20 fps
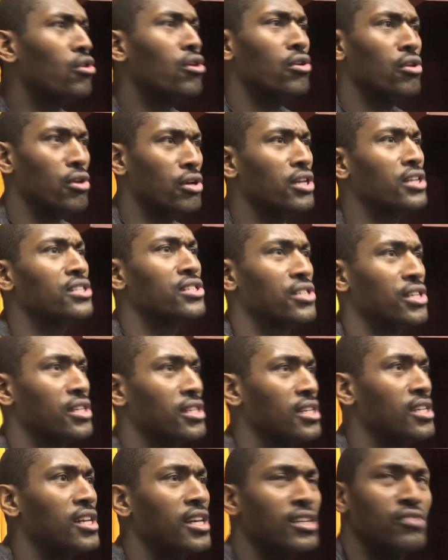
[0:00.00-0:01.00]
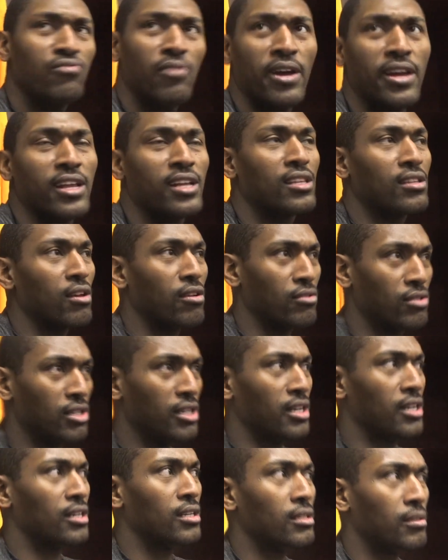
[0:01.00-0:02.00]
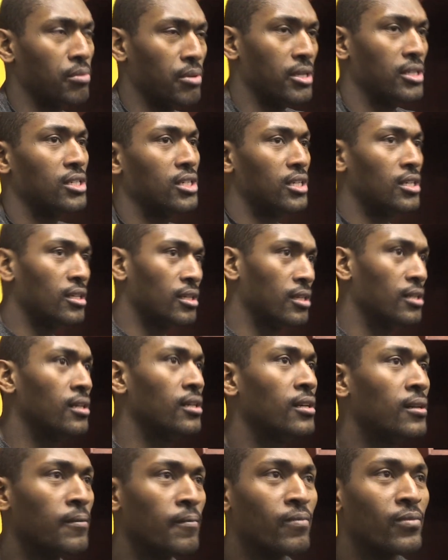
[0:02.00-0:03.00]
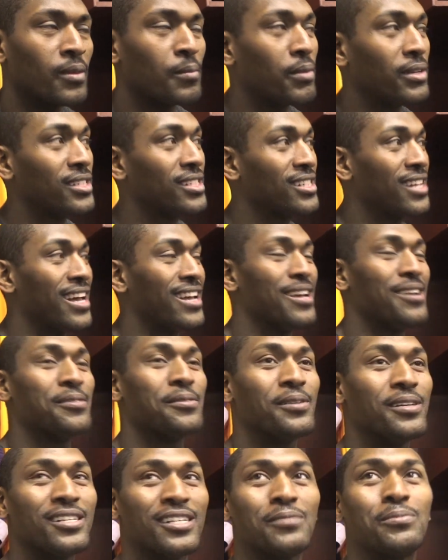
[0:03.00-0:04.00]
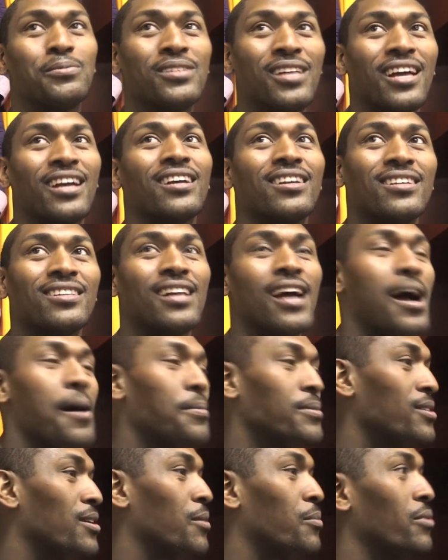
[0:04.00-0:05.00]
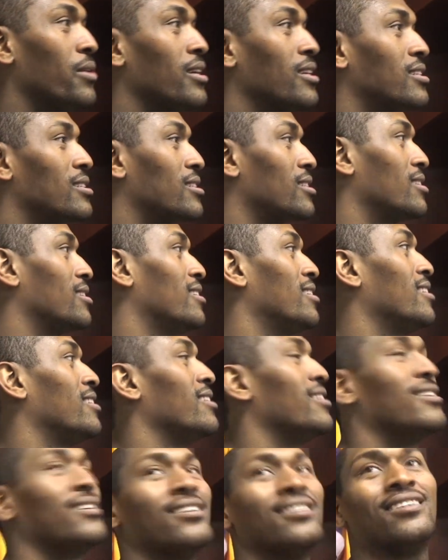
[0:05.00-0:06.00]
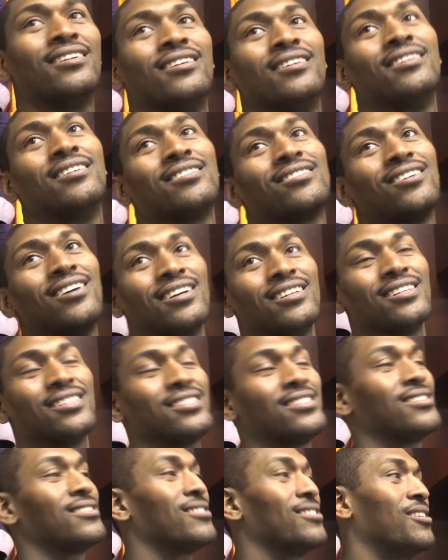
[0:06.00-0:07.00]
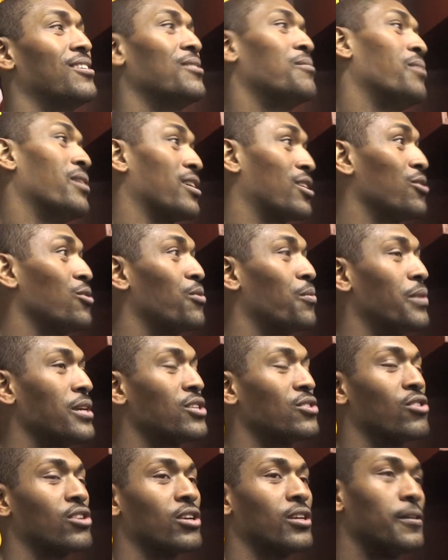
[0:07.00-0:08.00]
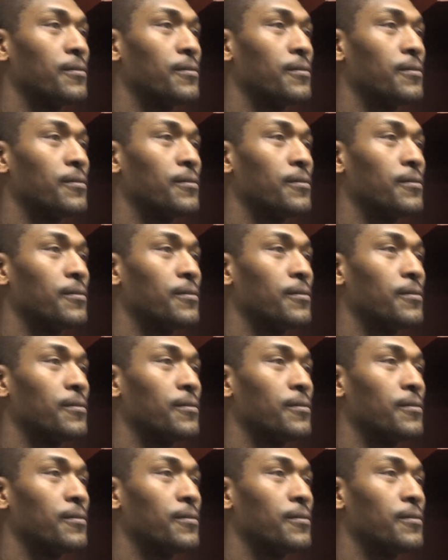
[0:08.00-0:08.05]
No. It's rated 13 PG. But it just was like the opposite of peace. So okay. I just, you know, but cool, Peace Corps.